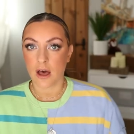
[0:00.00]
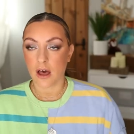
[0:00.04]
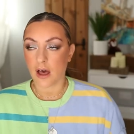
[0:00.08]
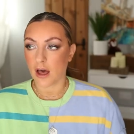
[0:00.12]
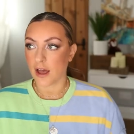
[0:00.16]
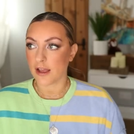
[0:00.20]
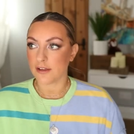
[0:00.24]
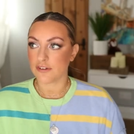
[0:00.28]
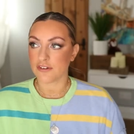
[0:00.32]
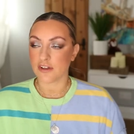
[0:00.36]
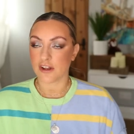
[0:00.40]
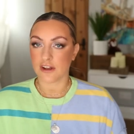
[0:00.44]

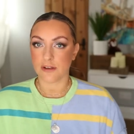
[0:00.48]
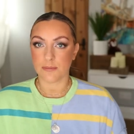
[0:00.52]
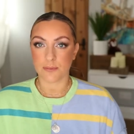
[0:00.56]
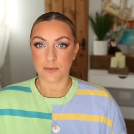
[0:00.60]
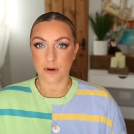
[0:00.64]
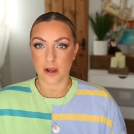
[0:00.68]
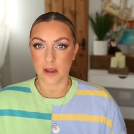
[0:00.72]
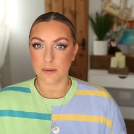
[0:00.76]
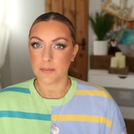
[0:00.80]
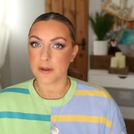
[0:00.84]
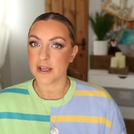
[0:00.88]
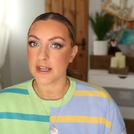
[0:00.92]
eyeshadow
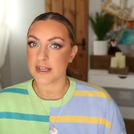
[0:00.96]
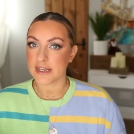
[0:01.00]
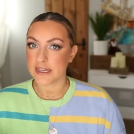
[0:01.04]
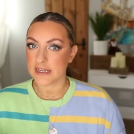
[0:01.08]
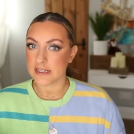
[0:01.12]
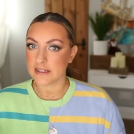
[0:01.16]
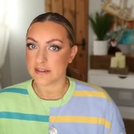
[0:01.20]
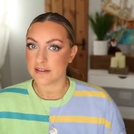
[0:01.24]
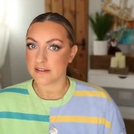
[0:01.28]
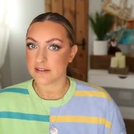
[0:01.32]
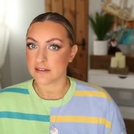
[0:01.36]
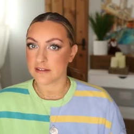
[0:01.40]
primer
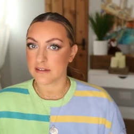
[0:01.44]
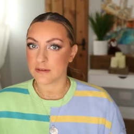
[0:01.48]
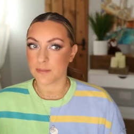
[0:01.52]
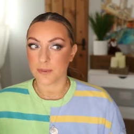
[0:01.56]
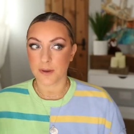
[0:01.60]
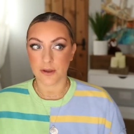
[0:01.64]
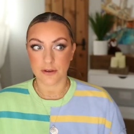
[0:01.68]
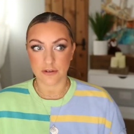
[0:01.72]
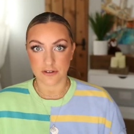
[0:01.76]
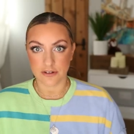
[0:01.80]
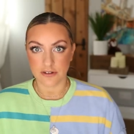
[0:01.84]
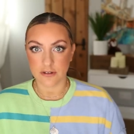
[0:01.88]
is
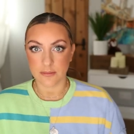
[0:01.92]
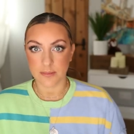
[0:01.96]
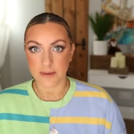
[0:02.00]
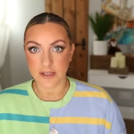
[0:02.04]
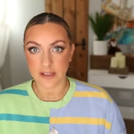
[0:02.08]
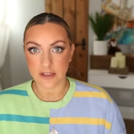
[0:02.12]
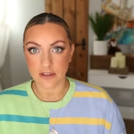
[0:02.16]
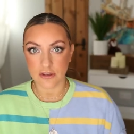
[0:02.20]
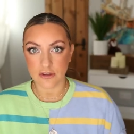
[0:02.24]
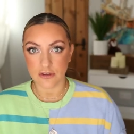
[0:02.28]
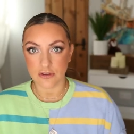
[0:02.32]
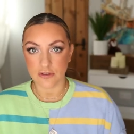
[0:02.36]
supposed to be
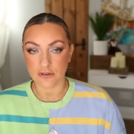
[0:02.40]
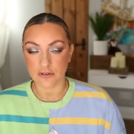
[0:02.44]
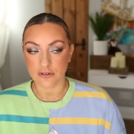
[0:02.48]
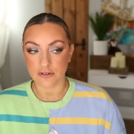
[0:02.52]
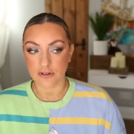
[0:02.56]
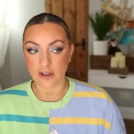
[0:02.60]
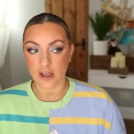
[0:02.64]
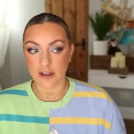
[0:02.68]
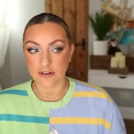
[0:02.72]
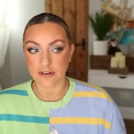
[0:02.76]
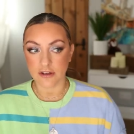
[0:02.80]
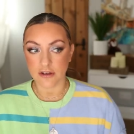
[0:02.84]

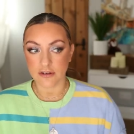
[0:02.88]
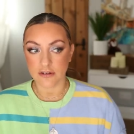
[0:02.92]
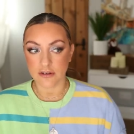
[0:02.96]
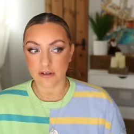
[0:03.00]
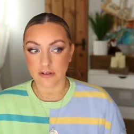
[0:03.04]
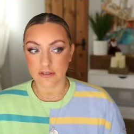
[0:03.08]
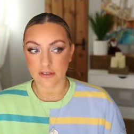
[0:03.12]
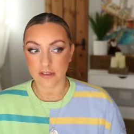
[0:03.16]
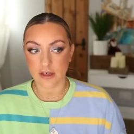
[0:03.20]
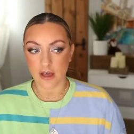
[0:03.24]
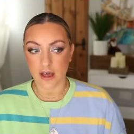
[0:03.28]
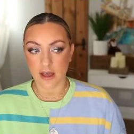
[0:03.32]
used. I don't
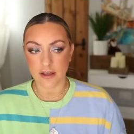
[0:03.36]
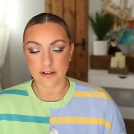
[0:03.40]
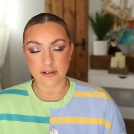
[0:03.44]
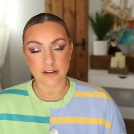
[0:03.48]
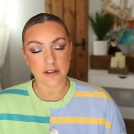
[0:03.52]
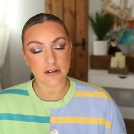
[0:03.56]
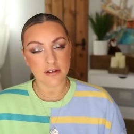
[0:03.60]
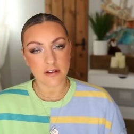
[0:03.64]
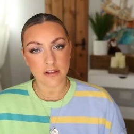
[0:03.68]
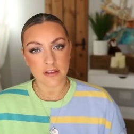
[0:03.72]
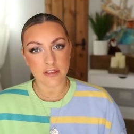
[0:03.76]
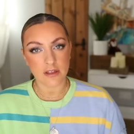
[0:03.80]
know that, I
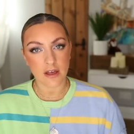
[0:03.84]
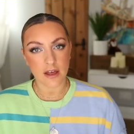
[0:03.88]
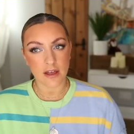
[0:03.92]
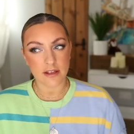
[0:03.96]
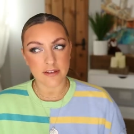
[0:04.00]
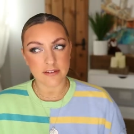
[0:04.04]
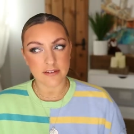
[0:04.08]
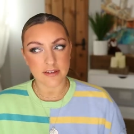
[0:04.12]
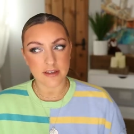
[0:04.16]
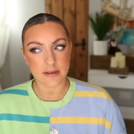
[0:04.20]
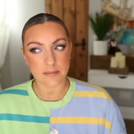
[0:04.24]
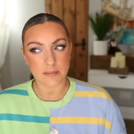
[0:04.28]
don't know that I
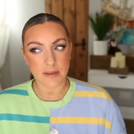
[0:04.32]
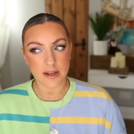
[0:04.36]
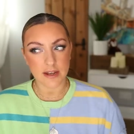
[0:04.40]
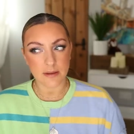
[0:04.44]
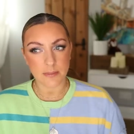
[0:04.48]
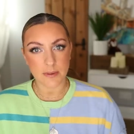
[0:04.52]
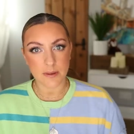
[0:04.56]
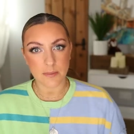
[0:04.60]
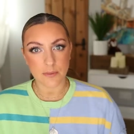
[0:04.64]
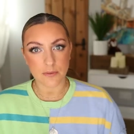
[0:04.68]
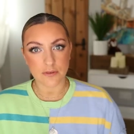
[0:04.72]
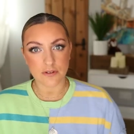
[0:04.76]
see many
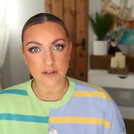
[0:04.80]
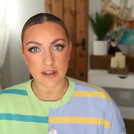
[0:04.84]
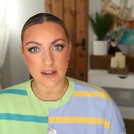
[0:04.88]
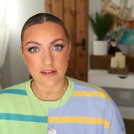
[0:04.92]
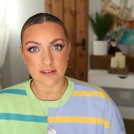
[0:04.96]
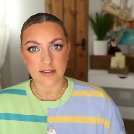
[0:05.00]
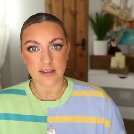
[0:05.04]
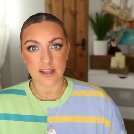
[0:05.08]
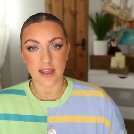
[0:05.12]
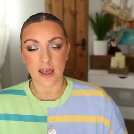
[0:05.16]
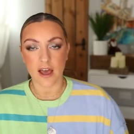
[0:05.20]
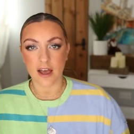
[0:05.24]
people
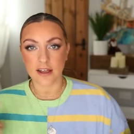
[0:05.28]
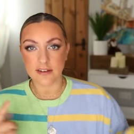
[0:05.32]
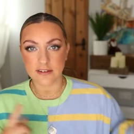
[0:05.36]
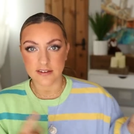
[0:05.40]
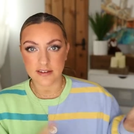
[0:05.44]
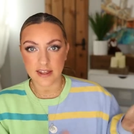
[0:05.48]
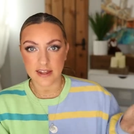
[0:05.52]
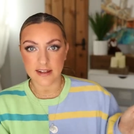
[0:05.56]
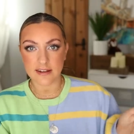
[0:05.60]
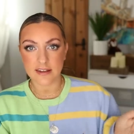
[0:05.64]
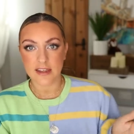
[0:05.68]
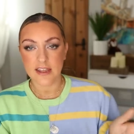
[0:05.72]
setting it. I
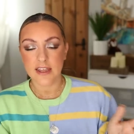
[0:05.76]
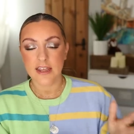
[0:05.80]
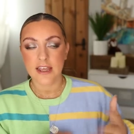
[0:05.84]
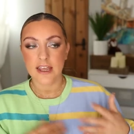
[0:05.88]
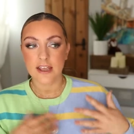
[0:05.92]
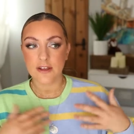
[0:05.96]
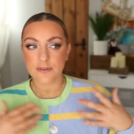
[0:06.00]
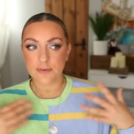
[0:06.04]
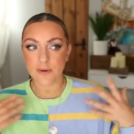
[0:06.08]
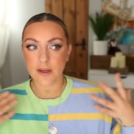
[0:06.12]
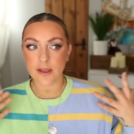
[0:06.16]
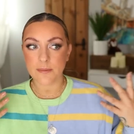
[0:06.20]
set,
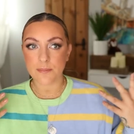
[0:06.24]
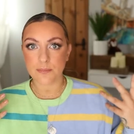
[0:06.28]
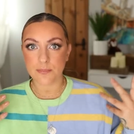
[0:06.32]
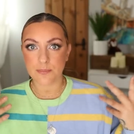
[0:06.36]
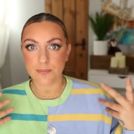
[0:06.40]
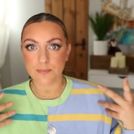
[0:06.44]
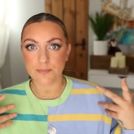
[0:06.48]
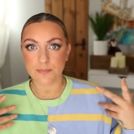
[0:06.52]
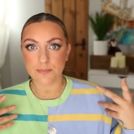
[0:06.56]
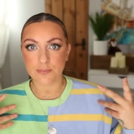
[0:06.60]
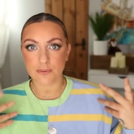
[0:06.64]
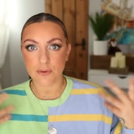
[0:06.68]
if I
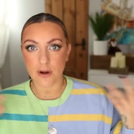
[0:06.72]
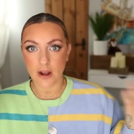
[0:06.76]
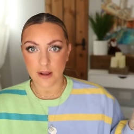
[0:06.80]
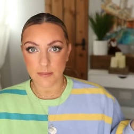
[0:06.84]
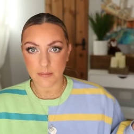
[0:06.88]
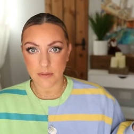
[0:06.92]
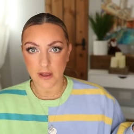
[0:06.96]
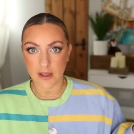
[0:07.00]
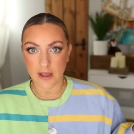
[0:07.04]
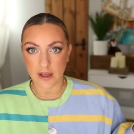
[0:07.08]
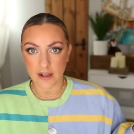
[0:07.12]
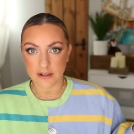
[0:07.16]
prime
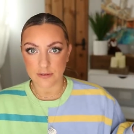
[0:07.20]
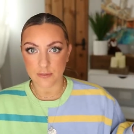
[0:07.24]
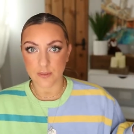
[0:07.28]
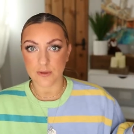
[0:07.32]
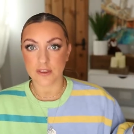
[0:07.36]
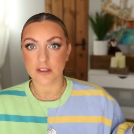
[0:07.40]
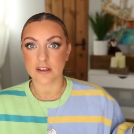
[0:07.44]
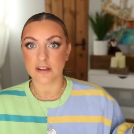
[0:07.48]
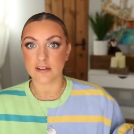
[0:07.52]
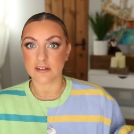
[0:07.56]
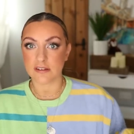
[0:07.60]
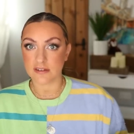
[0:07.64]
my eyes
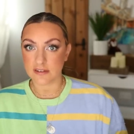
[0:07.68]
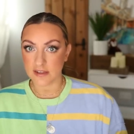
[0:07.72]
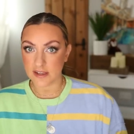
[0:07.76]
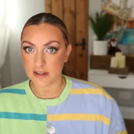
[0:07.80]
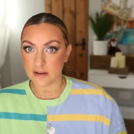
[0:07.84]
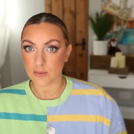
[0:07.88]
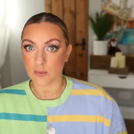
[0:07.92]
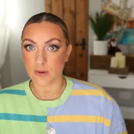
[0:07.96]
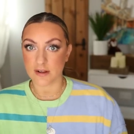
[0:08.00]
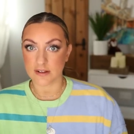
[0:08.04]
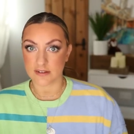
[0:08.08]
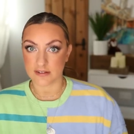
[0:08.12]
with
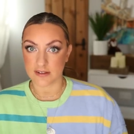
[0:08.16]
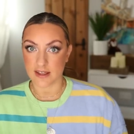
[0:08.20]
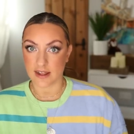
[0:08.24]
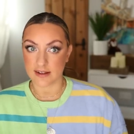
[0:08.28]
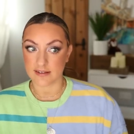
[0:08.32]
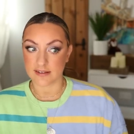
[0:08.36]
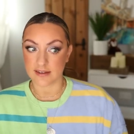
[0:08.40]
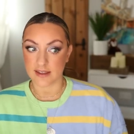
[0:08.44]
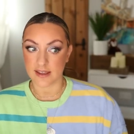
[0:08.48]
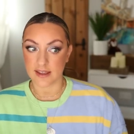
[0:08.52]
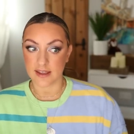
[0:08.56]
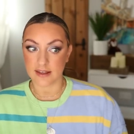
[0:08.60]
concealer, I
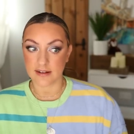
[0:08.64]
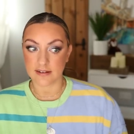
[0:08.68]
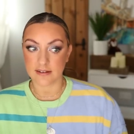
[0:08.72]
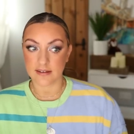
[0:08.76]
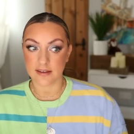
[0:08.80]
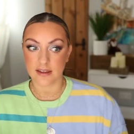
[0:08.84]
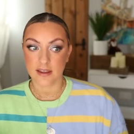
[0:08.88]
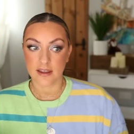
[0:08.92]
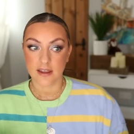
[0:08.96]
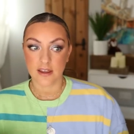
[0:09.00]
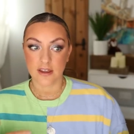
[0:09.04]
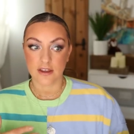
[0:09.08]
set it.
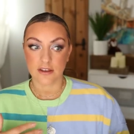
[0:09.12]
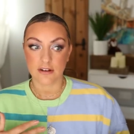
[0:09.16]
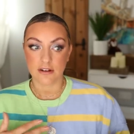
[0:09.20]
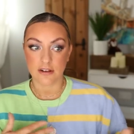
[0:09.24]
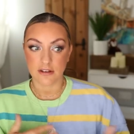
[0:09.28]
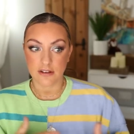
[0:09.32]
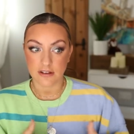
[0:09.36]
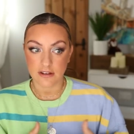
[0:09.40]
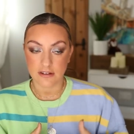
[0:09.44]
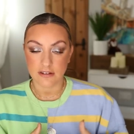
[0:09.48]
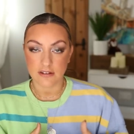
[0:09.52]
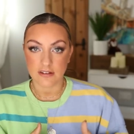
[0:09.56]
You
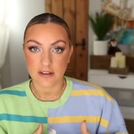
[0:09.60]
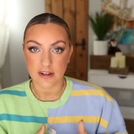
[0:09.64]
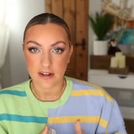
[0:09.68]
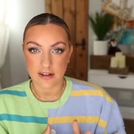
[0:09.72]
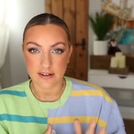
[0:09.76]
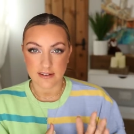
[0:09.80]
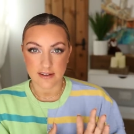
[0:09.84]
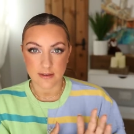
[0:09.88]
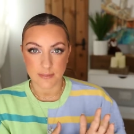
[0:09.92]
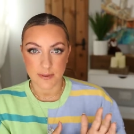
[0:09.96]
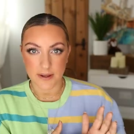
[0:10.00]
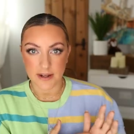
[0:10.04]
know, concealer
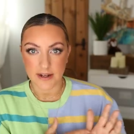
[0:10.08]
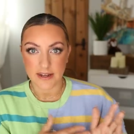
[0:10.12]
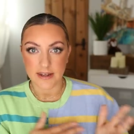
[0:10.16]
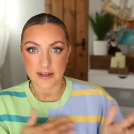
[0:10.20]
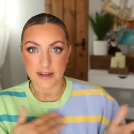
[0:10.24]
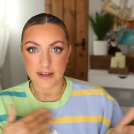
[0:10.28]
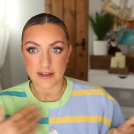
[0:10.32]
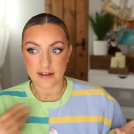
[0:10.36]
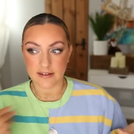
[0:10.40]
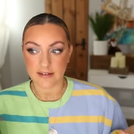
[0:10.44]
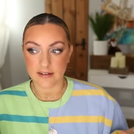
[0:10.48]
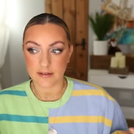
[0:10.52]
typically
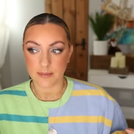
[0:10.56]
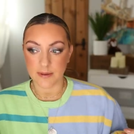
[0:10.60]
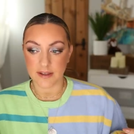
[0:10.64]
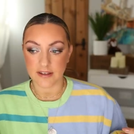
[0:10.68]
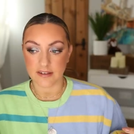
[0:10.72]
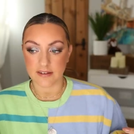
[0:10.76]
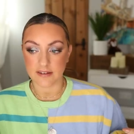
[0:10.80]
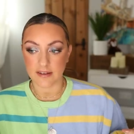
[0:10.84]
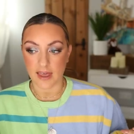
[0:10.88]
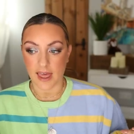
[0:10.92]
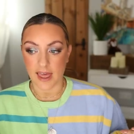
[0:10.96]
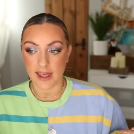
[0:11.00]
needs to be
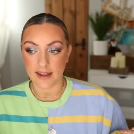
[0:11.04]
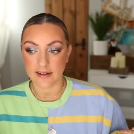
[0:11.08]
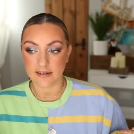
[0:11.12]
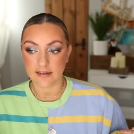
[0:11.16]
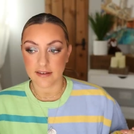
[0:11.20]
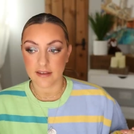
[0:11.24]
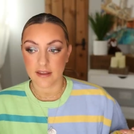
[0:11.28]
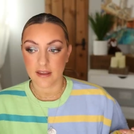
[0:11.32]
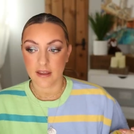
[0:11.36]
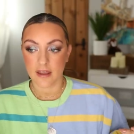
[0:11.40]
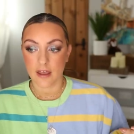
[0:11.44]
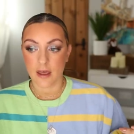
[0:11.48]
set